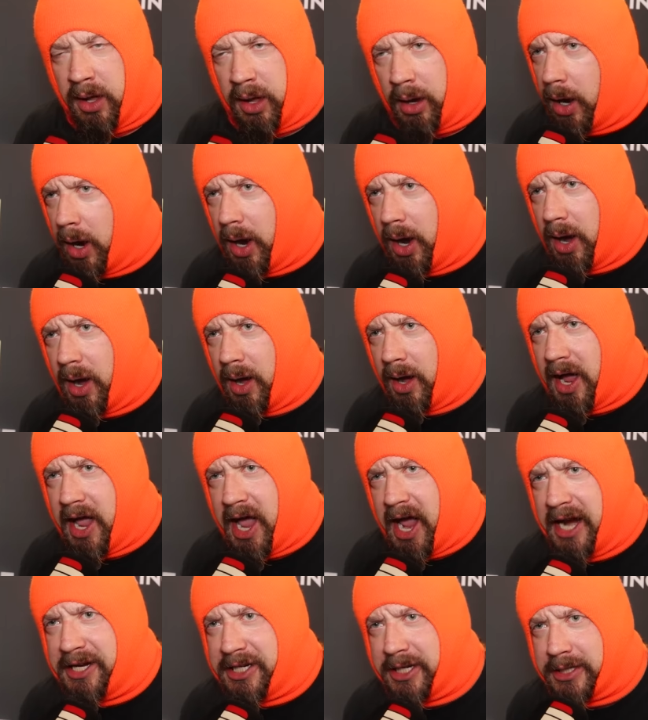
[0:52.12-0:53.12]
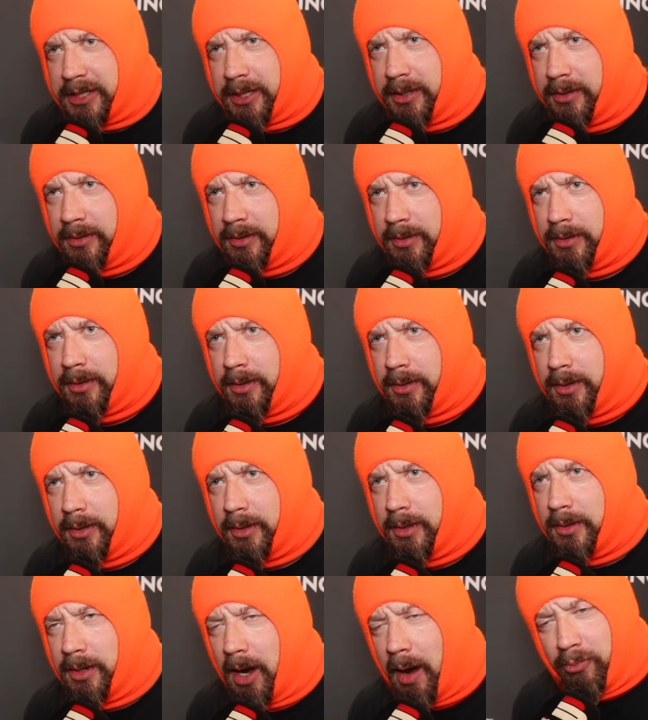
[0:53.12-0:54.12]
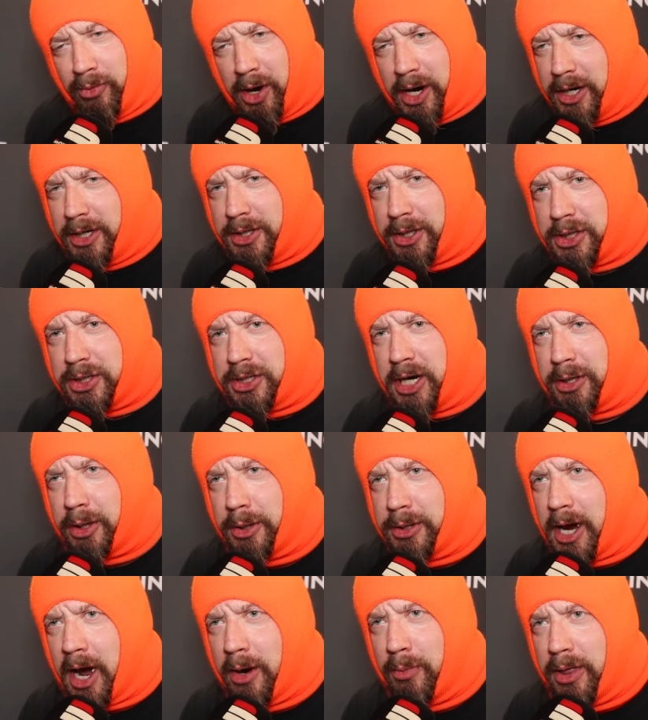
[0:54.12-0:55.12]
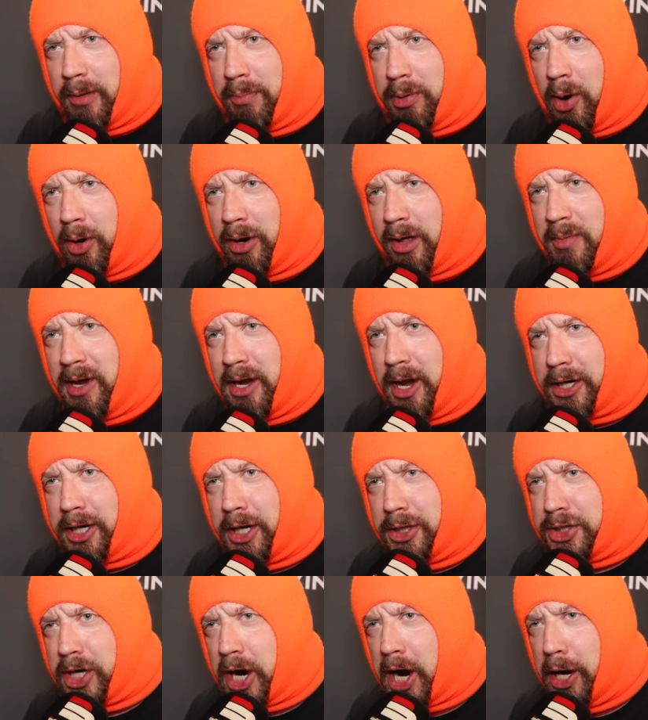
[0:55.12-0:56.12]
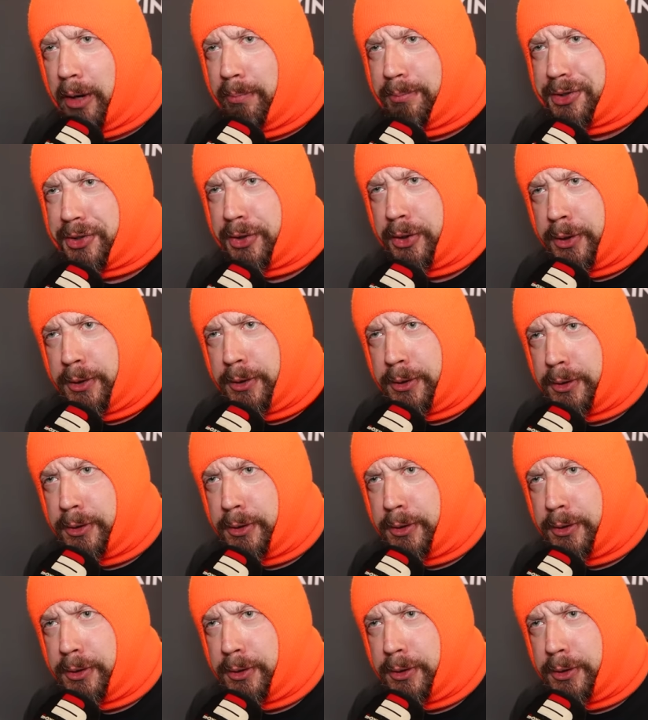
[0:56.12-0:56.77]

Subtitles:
Oh, I hate it. I'm ready to settle down with a bowl of me Lucky Charms.